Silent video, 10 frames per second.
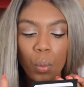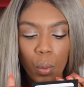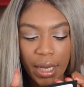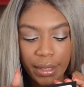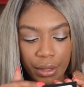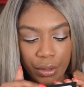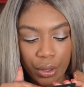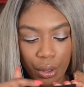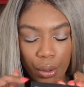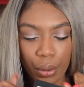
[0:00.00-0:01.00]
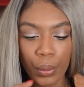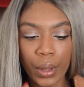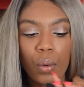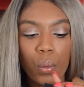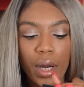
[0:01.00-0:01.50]
1, 2,
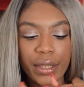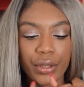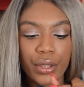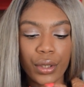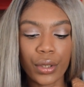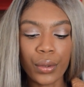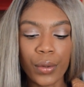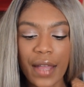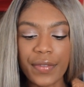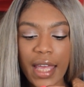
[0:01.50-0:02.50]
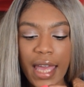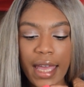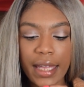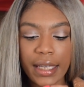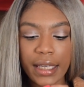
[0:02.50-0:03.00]
1, 2, and
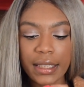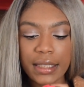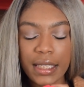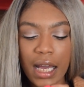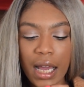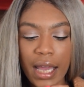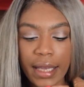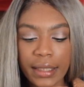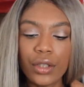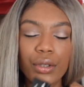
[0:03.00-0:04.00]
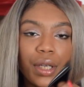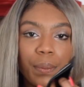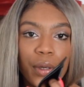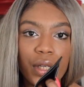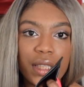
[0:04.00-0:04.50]
then inside you can
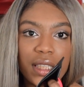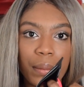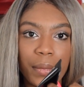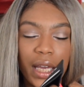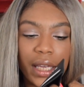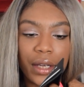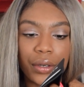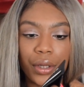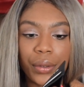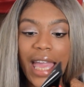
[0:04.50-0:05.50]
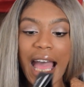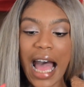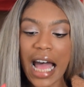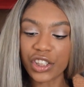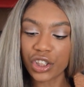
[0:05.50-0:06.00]
put some, like, I don't know,
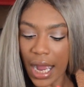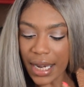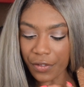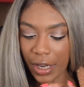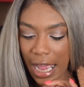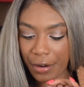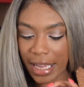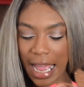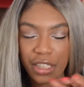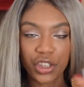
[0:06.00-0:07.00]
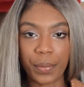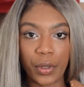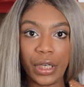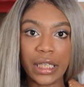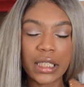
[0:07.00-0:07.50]
cash. I never carry cash, to be
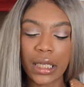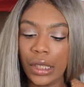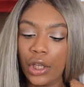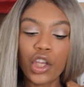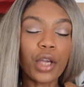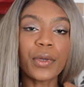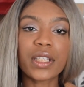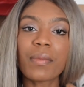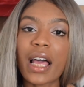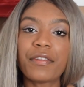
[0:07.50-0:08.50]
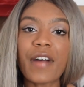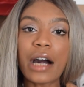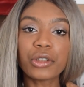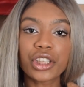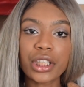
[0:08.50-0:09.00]
honest. You can put some like
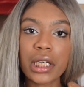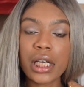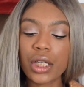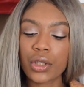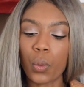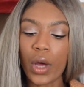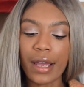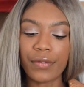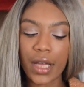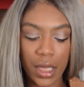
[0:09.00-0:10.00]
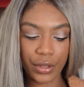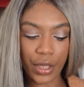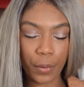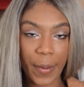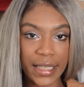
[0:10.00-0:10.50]
vouchers or whatever.
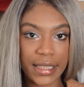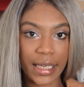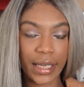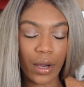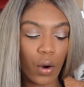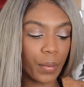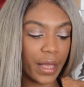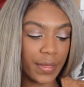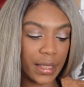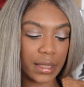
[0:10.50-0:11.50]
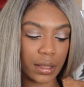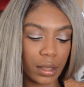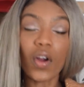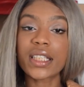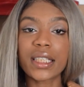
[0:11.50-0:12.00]
So basically in this
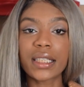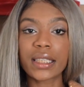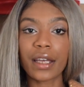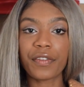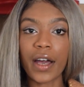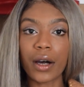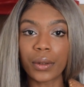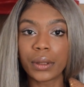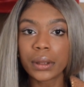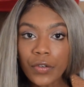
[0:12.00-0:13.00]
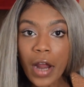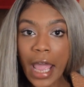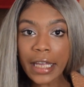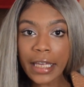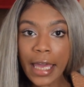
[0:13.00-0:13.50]
crusty TFL
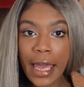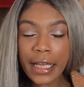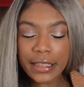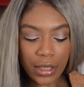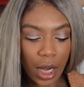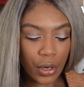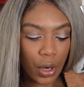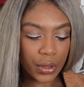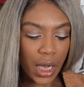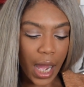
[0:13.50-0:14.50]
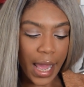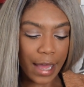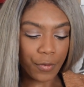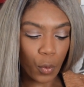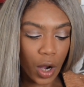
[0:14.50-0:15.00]
raggedy ass card holder, I
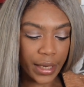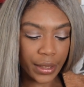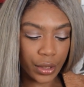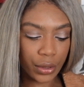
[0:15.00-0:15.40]
have 1,